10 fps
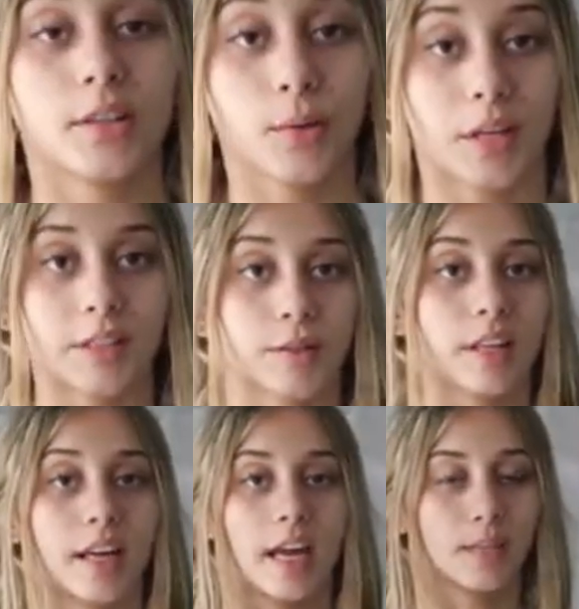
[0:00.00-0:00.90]
of those ones with
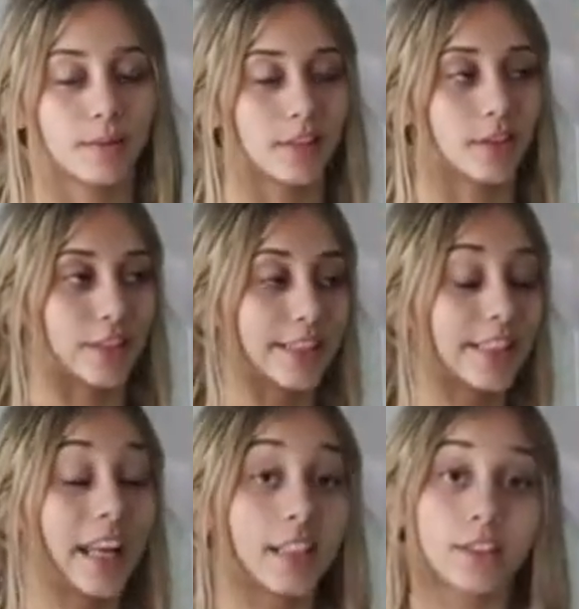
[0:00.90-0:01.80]
like heaps of
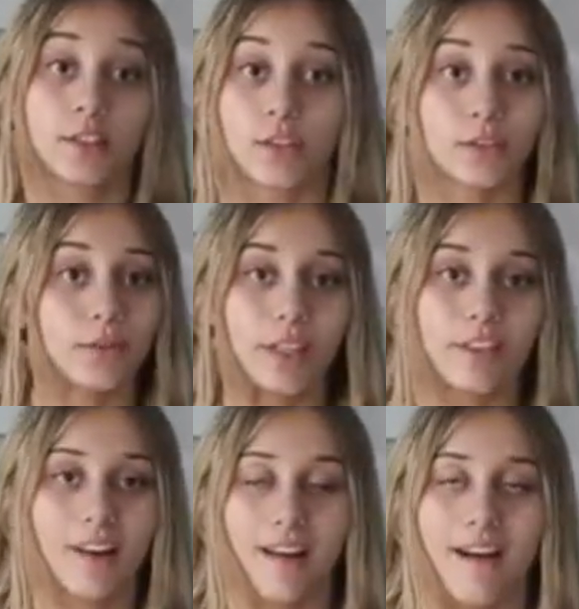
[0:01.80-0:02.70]
strings and I just couldn't
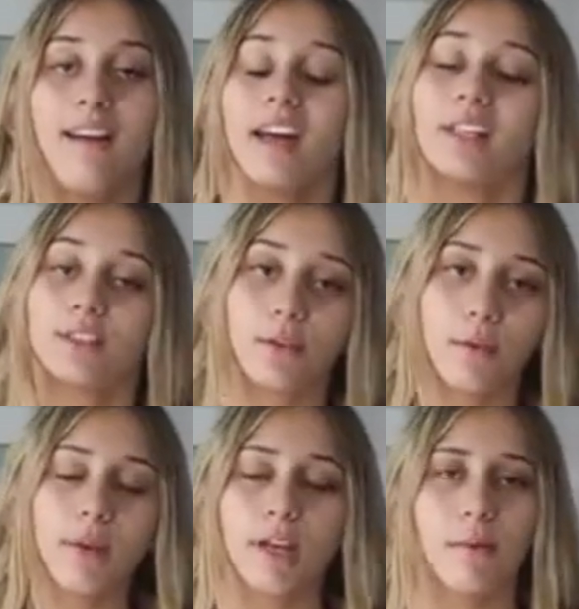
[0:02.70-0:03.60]
figure it out. It
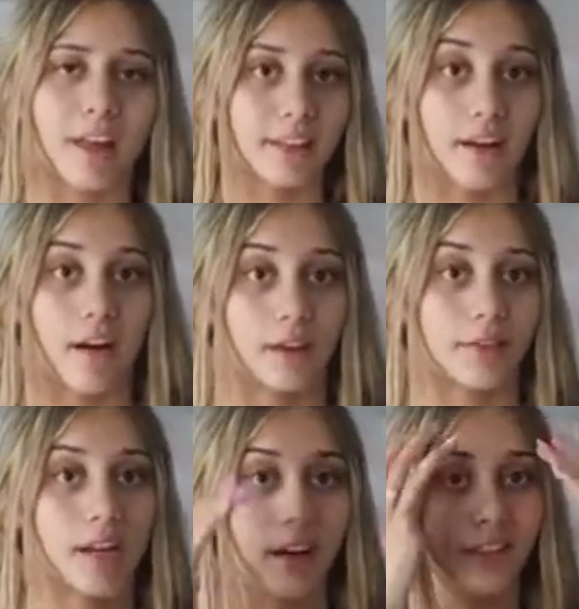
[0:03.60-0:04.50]
took me about like
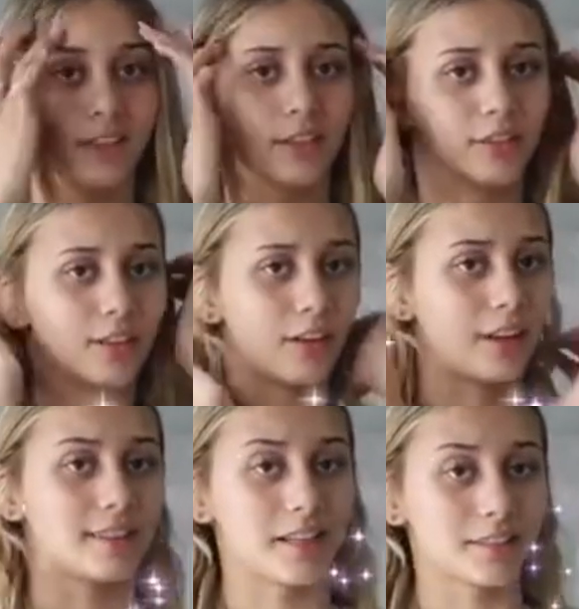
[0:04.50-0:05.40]
half an hour to do, not
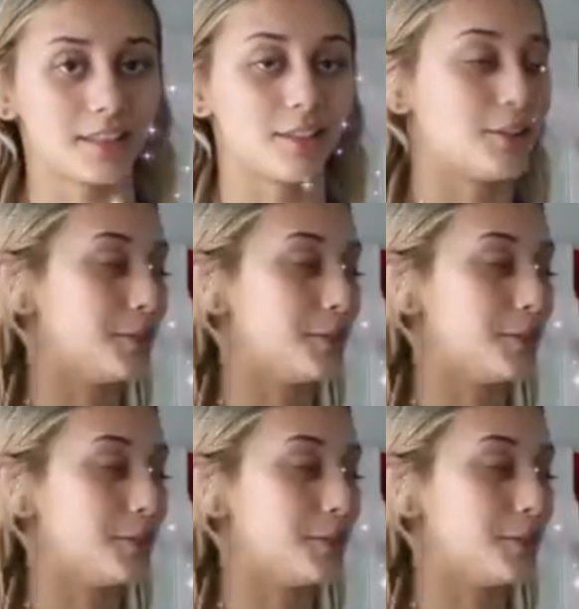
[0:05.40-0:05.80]
like that's an